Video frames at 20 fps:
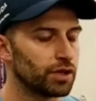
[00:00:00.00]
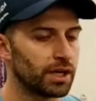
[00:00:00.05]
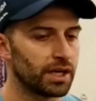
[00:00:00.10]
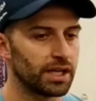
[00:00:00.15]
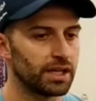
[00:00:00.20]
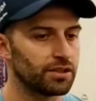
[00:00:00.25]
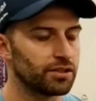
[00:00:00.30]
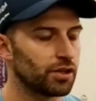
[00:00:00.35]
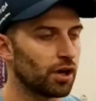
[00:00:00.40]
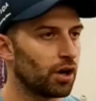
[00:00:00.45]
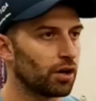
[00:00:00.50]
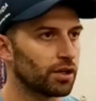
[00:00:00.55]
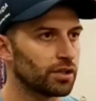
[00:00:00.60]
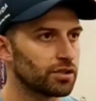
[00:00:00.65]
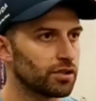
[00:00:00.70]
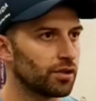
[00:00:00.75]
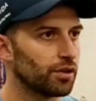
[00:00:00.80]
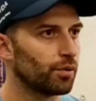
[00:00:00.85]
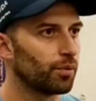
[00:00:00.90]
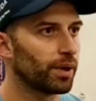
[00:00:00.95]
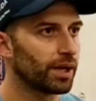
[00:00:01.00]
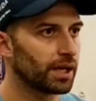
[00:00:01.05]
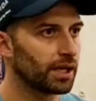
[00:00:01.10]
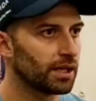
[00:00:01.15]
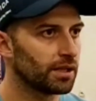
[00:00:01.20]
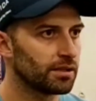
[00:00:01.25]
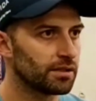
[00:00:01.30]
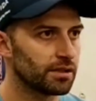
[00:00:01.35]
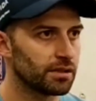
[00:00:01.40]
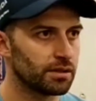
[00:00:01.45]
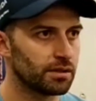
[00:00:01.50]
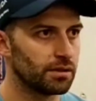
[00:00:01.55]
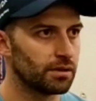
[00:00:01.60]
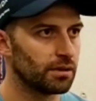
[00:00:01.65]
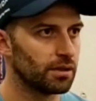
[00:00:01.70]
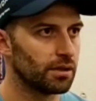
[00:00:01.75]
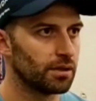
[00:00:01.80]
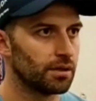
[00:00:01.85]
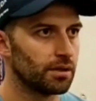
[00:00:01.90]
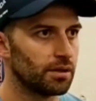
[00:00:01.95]
trying to hit targets on the wicket. And
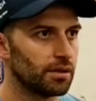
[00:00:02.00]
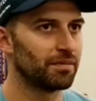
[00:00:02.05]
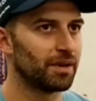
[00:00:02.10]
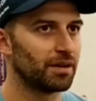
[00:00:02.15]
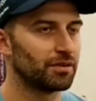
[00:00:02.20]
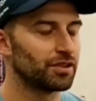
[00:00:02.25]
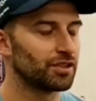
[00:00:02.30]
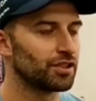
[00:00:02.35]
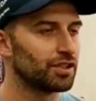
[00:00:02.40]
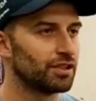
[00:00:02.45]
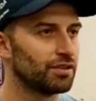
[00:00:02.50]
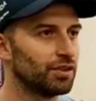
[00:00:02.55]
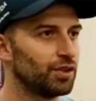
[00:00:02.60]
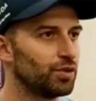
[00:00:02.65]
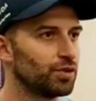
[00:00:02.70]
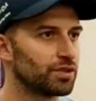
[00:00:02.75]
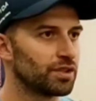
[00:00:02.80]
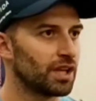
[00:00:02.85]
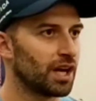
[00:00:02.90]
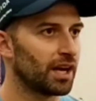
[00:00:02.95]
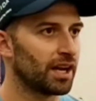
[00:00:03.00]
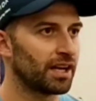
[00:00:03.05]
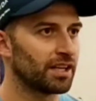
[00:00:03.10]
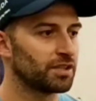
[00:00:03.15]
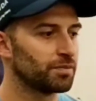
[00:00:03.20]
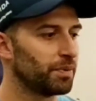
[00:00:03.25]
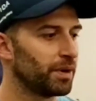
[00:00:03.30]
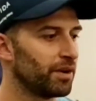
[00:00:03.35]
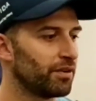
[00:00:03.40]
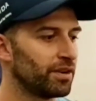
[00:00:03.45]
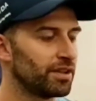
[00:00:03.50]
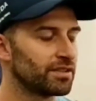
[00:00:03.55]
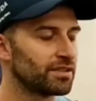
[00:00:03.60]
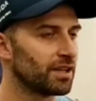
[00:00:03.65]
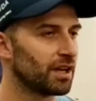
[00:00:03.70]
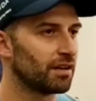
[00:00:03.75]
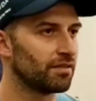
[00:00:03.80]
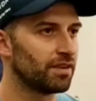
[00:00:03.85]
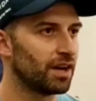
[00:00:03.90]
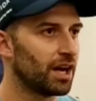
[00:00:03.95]
I just used that experience
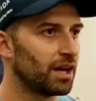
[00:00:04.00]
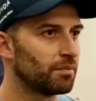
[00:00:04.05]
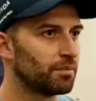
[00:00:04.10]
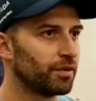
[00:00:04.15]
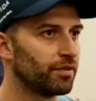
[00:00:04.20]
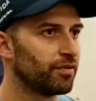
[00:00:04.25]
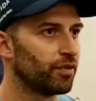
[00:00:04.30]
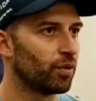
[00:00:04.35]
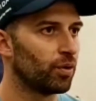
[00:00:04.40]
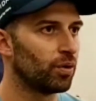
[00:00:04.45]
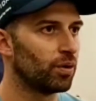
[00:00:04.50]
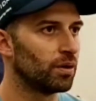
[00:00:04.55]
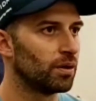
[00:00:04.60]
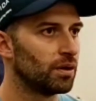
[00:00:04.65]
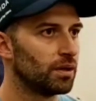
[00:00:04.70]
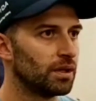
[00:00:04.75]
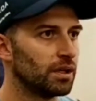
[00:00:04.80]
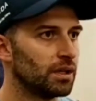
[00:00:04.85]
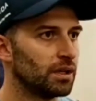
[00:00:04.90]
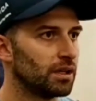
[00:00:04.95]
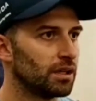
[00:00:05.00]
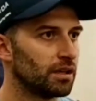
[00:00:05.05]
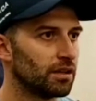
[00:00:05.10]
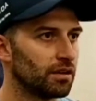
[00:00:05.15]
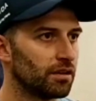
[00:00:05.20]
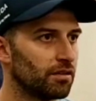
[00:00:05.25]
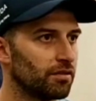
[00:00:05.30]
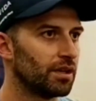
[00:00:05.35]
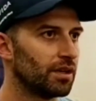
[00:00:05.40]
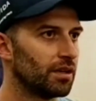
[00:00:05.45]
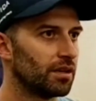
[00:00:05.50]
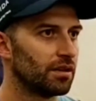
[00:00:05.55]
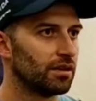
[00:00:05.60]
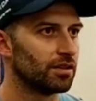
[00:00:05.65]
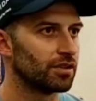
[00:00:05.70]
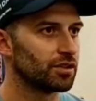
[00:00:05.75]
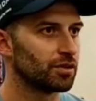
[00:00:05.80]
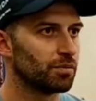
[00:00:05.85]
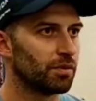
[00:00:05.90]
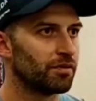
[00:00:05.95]
that I've had before. Uh,
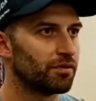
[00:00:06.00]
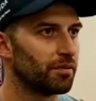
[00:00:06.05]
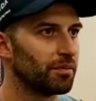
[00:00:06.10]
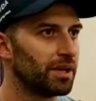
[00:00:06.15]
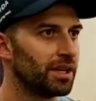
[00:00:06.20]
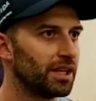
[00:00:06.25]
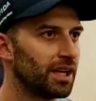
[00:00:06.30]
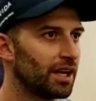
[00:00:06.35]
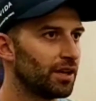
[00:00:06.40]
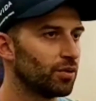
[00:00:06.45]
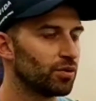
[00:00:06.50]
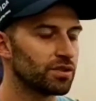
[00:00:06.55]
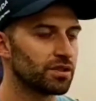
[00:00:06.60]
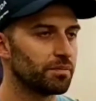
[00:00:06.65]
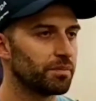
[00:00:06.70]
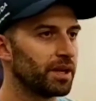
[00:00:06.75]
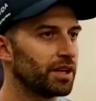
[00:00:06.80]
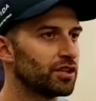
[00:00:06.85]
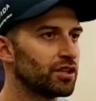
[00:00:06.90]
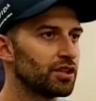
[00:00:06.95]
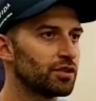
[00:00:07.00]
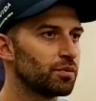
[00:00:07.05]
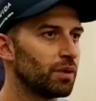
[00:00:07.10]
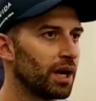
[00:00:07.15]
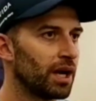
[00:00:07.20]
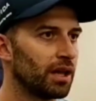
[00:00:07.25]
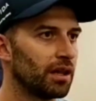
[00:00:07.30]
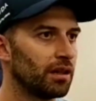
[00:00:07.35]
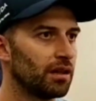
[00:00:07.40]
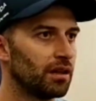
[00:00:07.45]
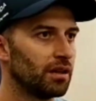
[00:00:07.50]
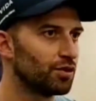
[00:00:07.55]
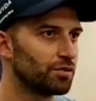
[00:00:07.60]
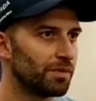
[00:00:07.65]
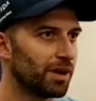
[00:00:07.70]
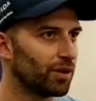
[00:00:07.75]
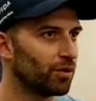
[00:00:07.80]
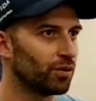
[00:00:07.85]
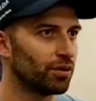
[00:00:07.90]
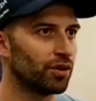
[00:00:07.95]
someone from India knows the pitch as well,
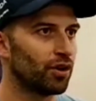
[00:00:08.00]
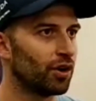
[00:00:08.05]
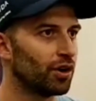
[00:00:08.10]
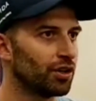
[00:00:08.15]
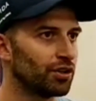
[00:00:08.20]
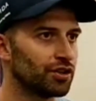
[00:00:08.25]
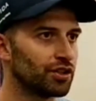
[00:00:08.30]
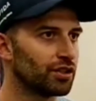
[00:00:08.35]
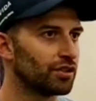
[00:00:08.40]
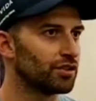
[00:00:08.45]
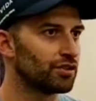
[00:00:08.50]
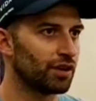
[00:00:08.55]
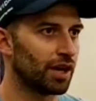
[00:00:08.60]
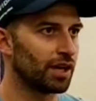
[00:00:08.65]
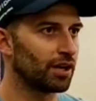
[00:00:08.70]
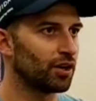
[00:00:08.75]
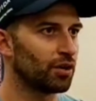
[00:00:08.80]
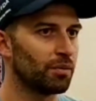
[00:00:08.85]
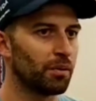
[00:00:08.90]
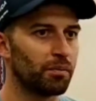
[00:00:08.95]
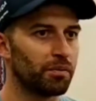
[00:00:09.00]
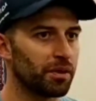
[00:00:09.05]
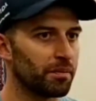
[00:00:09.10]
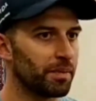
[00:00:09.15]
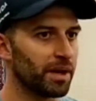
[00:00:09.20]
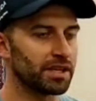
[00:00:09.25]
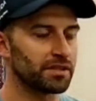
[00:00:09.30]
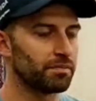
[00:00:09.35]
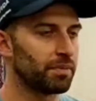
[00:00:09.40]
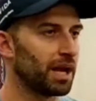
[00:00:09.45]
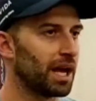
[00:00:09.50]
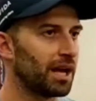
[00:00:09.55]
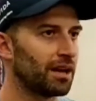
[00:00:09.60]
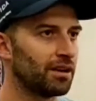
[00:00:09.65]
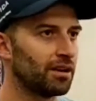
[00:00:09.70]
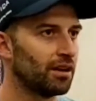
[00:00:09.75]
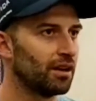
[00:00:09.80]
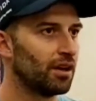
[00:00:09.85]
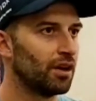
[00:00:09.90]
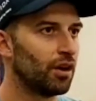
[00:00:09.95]
use my own knowledge and try and come up with the best
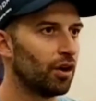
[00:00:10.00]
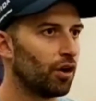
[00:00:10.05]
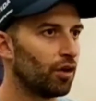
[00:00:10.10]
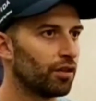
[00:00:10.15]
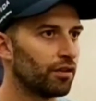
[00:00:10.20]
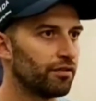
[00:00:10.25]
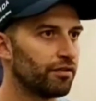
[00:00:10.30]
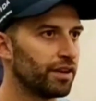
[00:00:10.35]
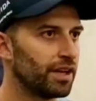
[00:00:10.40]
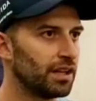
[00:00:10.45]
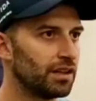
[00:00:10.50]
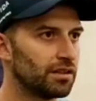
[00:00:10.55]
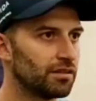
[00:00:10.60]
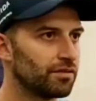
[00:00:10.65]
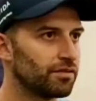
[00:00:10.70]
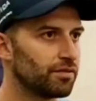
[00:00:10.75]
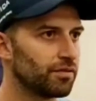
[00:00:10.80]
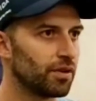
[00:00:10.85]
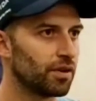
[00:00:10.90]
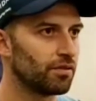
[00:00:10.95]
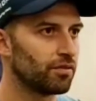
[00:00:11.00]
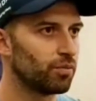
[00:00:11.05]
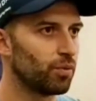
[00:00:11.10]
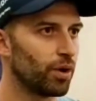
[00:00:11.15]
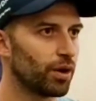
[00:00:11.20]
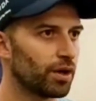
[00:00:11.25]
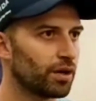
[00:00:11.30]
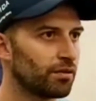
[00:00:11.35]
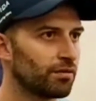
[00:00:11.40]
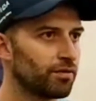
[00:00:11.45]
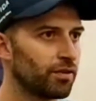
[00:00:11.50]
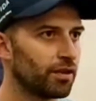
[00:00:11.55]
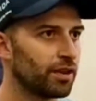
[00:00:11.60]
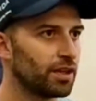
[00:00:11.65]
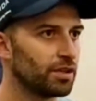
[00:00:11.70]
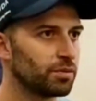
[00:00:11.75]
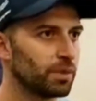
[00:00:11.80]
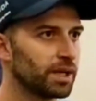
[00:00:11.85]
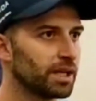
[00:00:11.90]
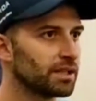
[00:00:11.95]
plan on the field of, of working for
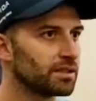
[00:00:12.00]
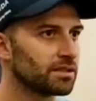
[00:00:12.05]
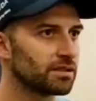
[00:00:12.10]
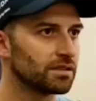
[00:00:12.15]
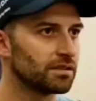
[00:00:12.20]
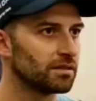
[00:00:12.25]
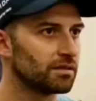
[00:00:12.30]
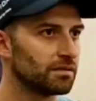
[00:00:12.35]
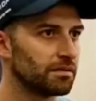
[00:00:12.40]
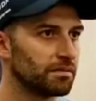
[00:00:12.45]
these wickets.